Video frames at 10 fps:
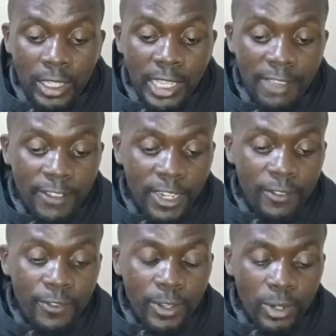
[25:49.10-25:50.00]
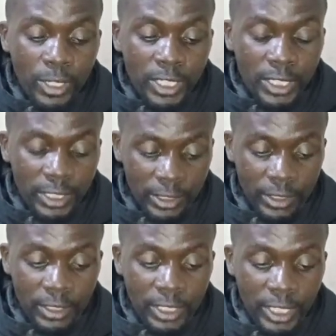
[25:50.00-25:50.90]
even if you're not
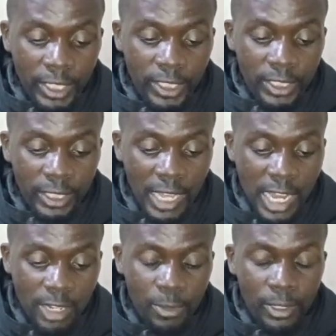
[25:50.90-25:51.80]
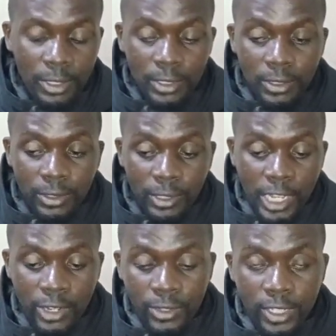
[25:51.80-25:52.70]
eating the animal, you
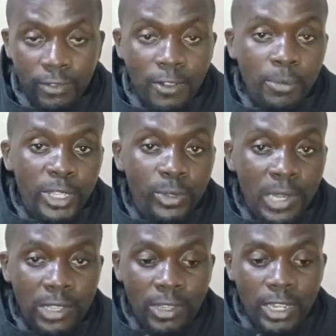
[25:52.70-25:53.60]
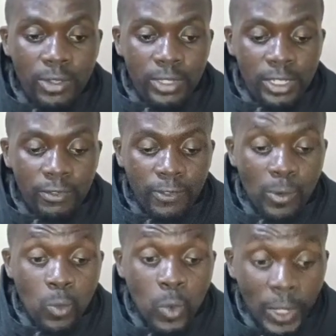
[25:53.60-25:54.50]
can use it for manure, you can use it for
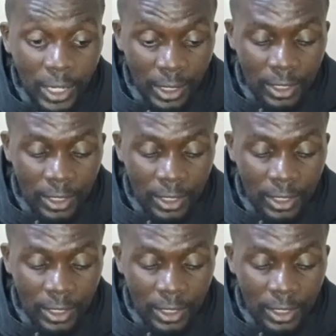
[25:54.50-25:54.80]
wool,